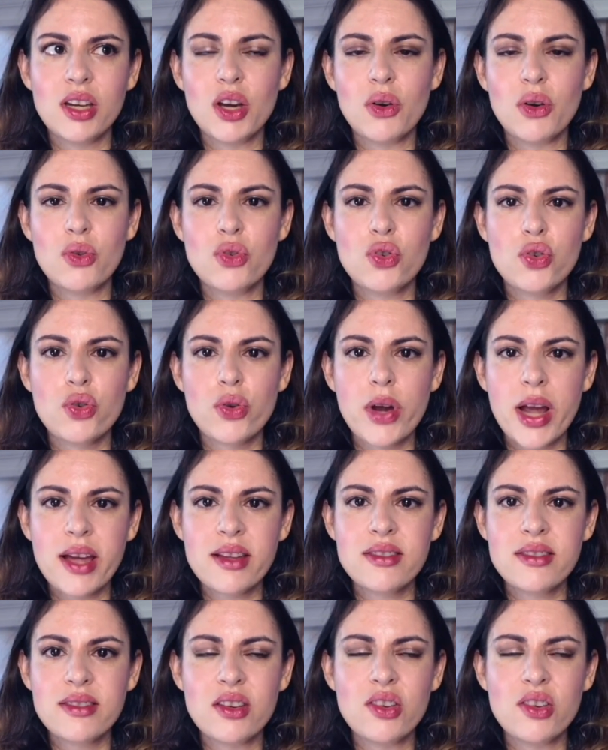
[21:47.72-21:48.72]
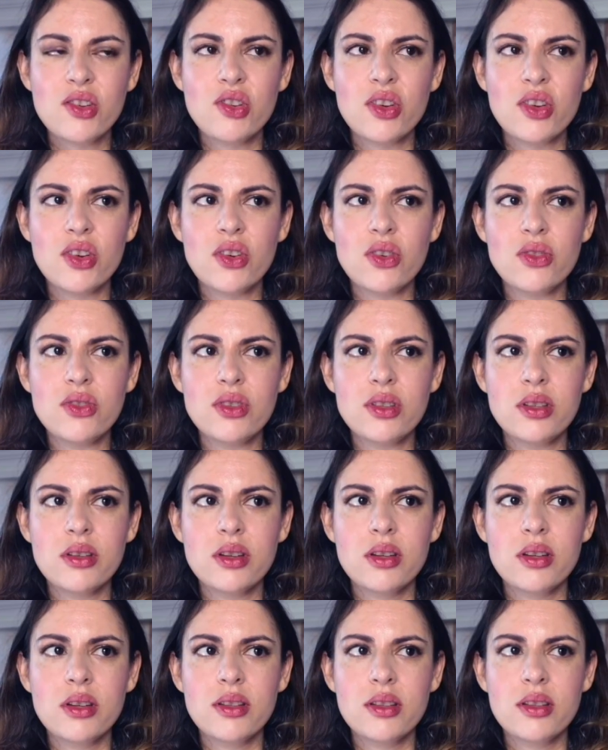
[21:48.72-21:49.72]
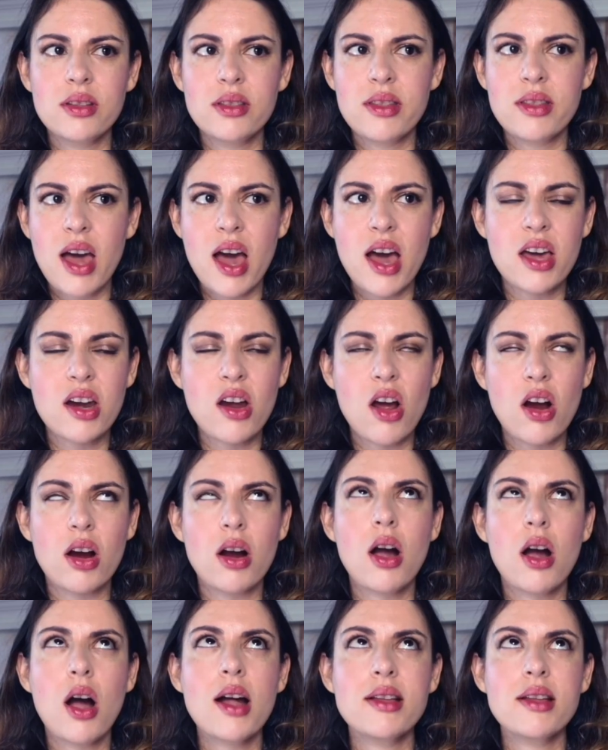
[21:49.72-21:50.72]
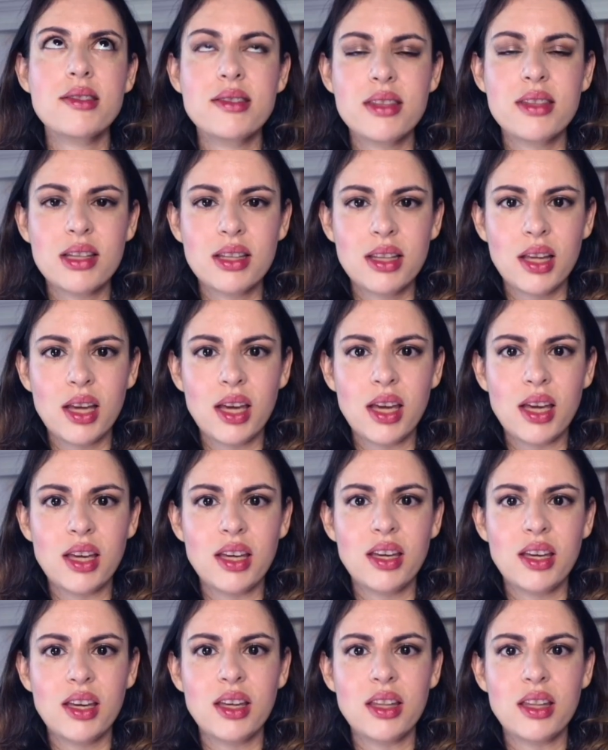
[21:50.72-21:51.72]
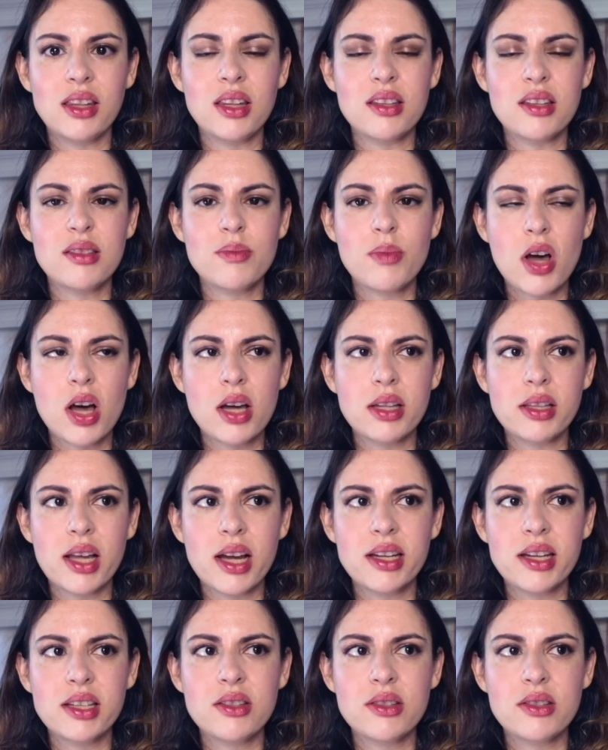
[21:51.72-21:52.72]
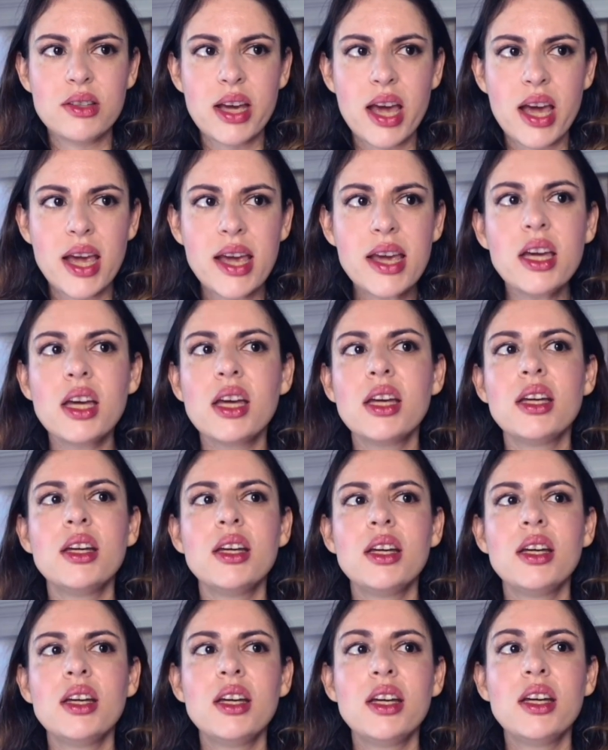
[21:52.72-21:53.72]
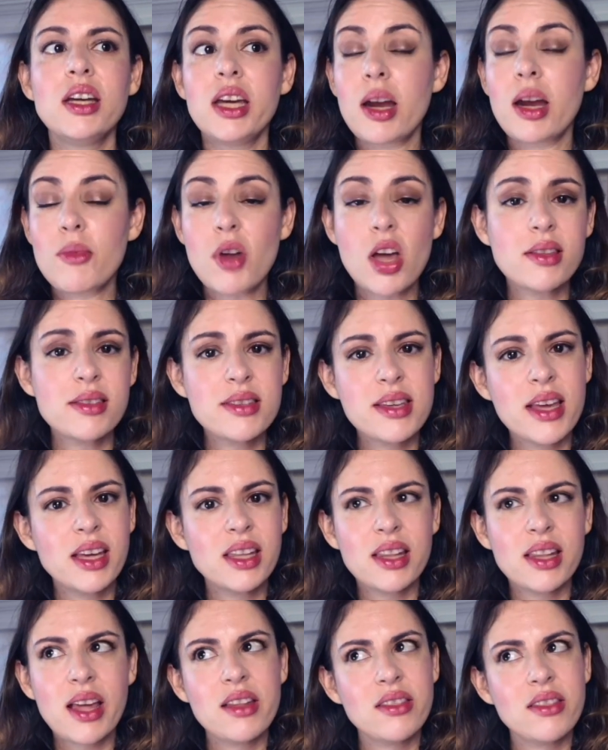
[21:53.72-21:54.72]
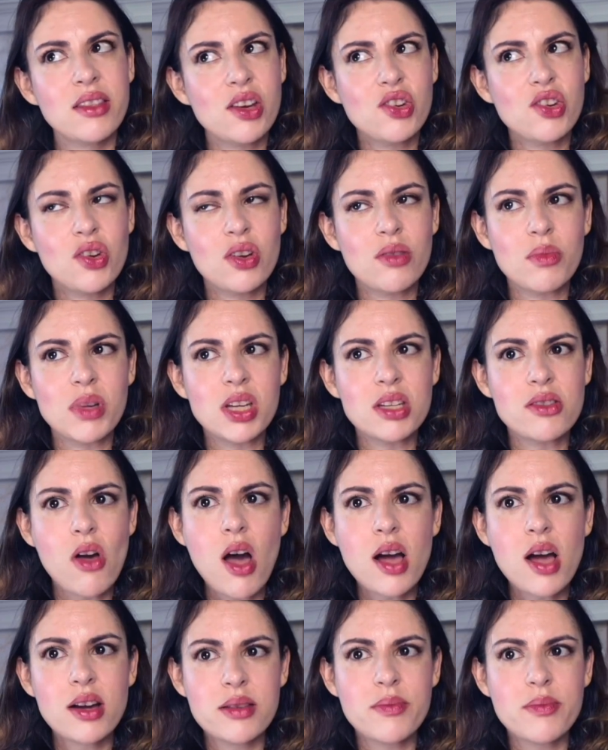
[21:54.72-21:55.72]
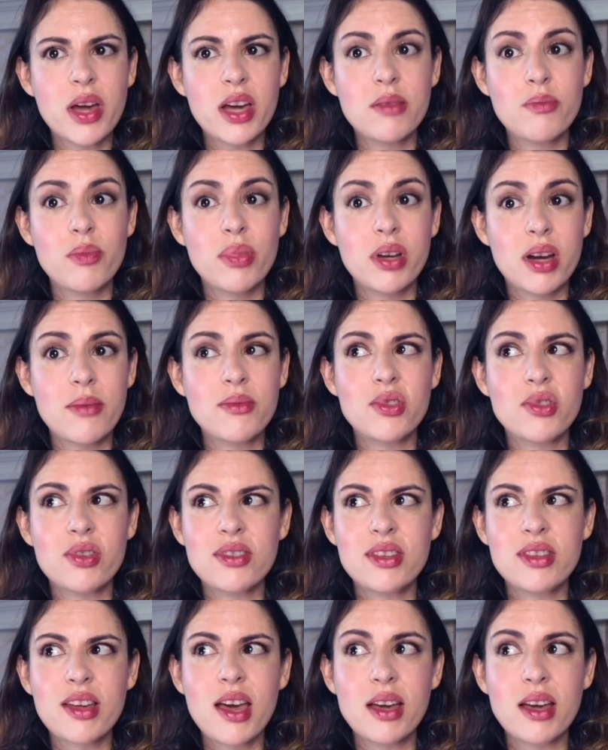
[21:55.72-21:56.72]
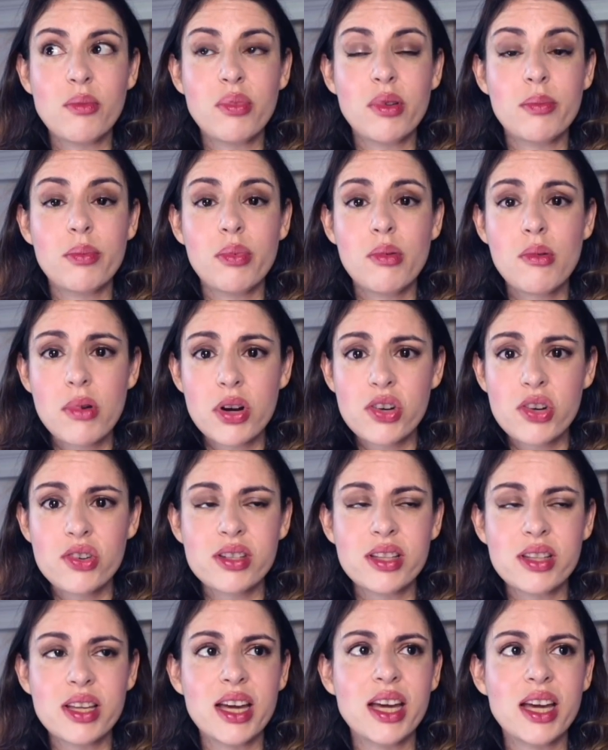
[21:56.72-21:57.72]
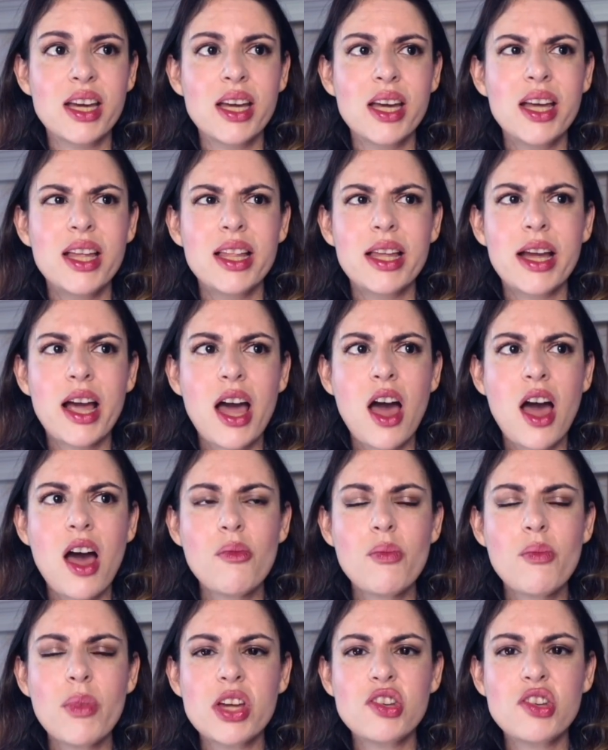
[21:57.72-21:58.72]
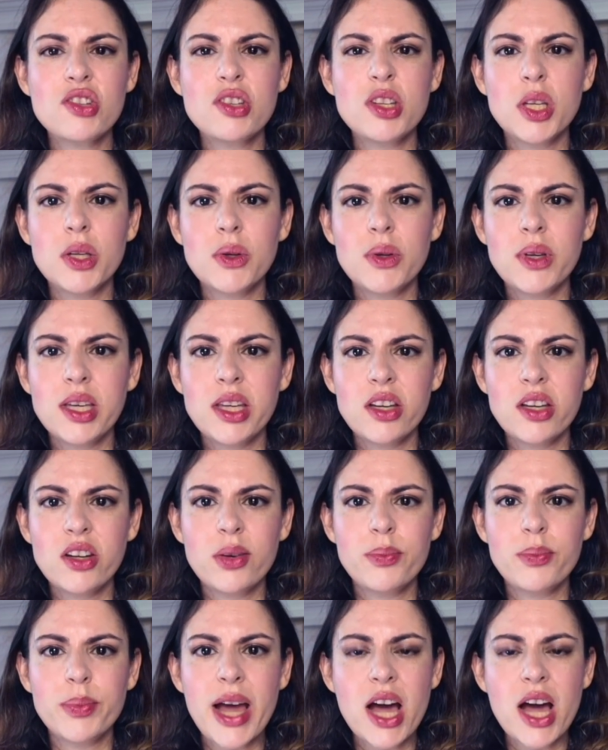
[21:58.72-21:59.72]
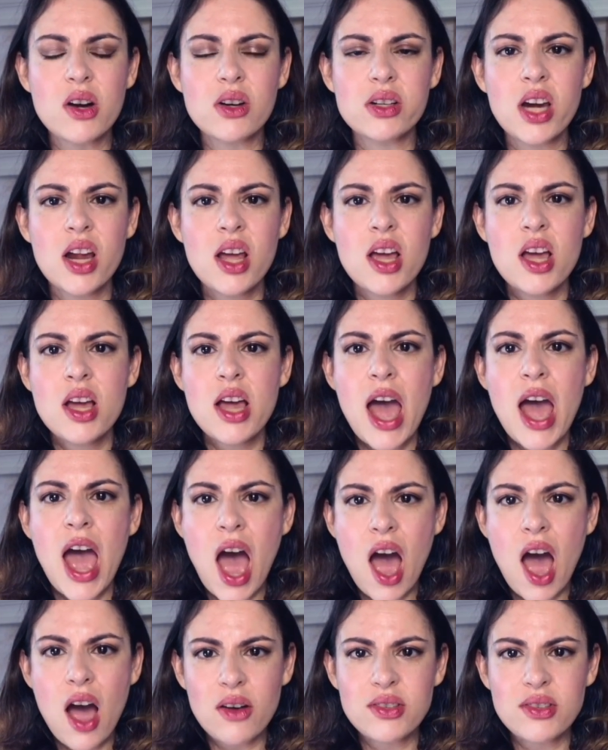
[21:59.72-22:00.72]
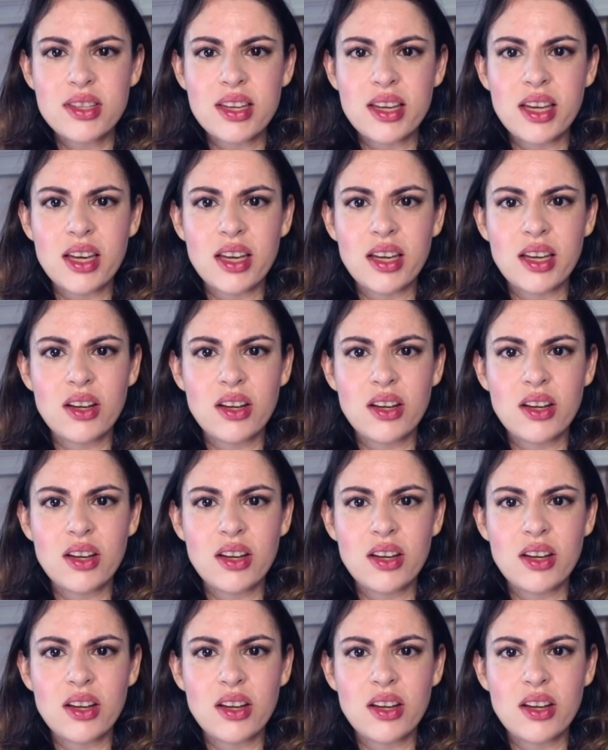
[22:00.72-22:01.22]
trans issues that are constantly in the spotlight today, and I'm not saying that they shouldn't be talked about, but I'm just saying proportionally, like how much do you hear about housing